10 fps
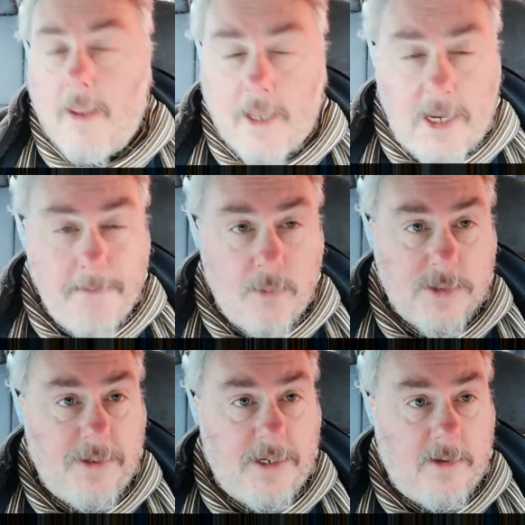He
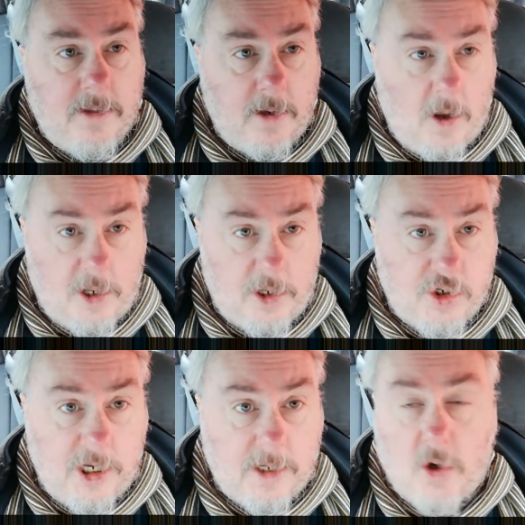must be
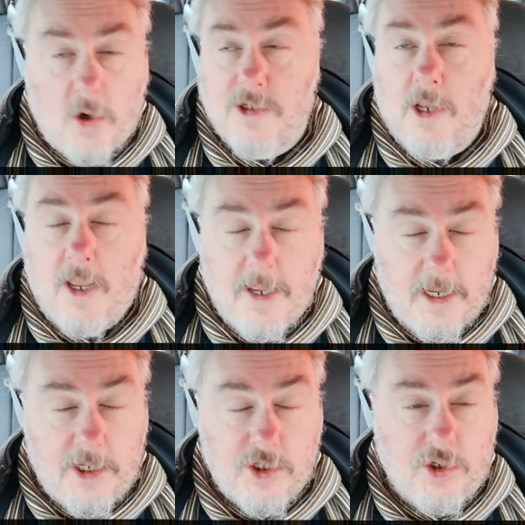legit because
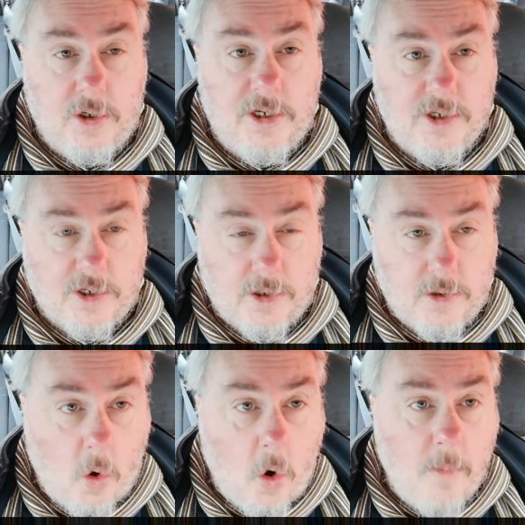he's as
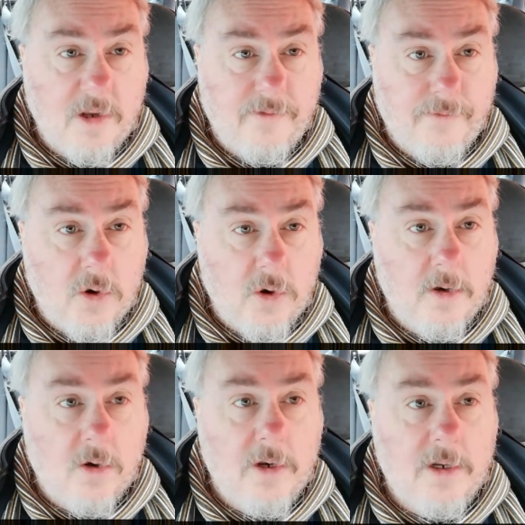gormless fucking
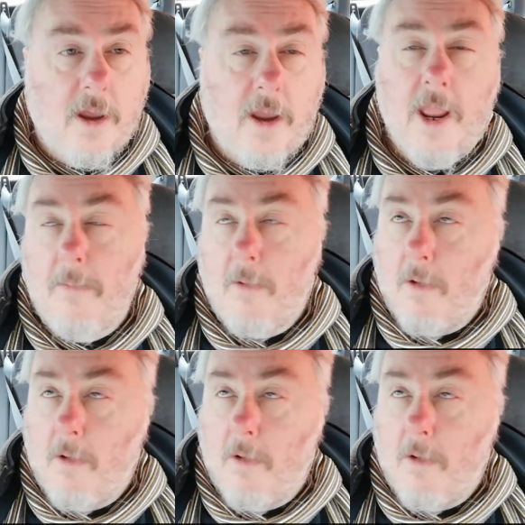looking as I am.